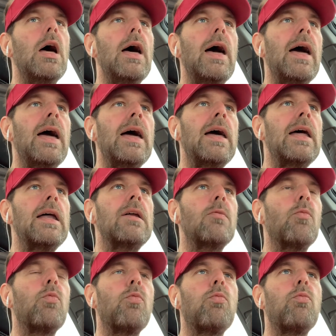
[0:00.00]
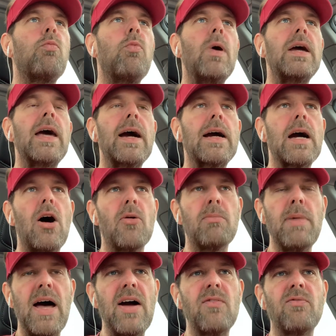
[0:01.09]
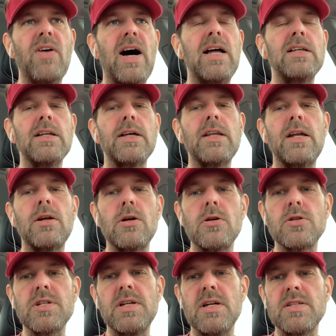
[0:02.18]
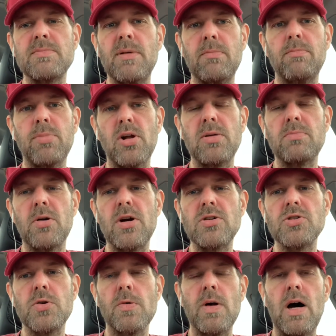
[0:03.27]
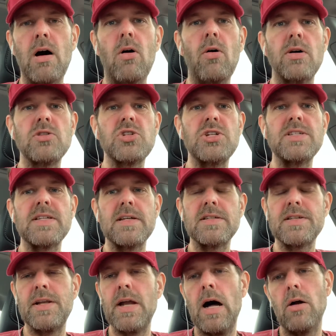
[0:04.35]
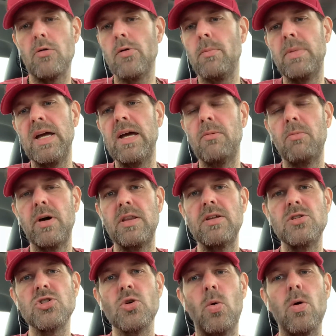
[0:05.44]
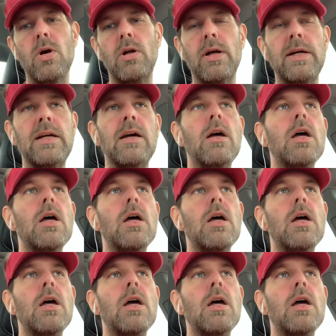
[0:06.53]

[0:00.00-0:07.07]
And we get called back finally. The nurse does my blood pressure and all, and she says the doctor will be in with you shortly.